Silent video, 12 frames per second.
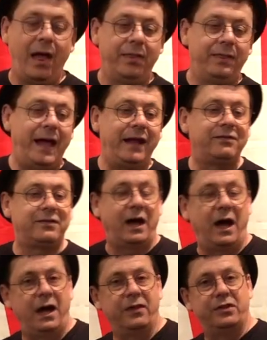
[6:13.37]
That's
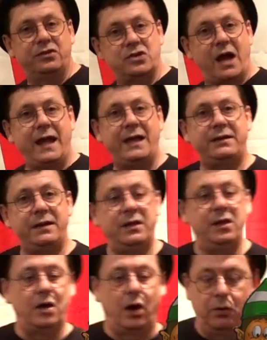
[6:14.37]
the giant and
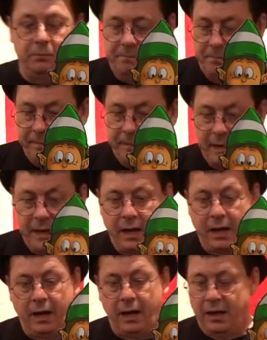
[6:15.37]
the gnome.
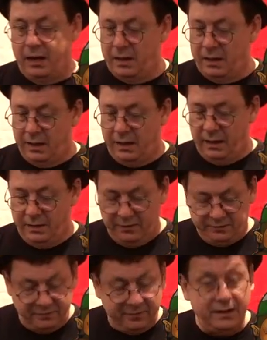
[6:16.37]

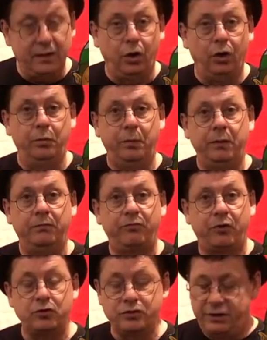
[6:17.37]
This is the aluminum
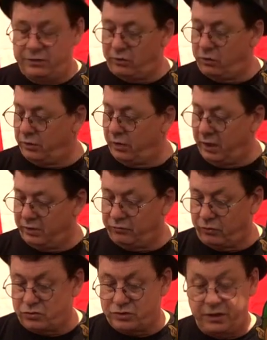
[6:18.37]
version. It's our deluxe
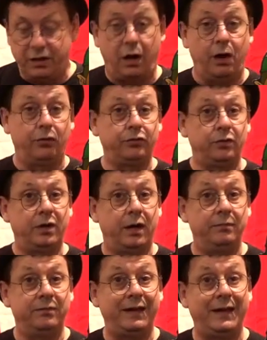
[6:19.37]
version. It also
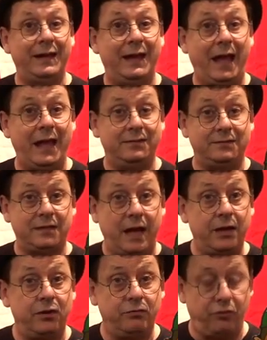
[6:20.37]
comes in a
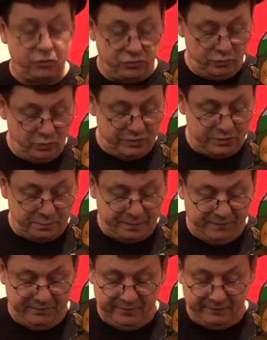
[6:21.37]
standard version, which is
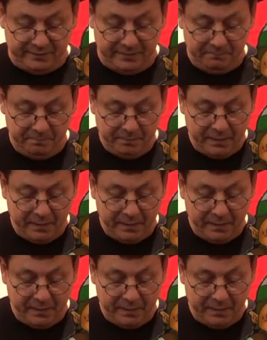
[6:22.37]
PVC.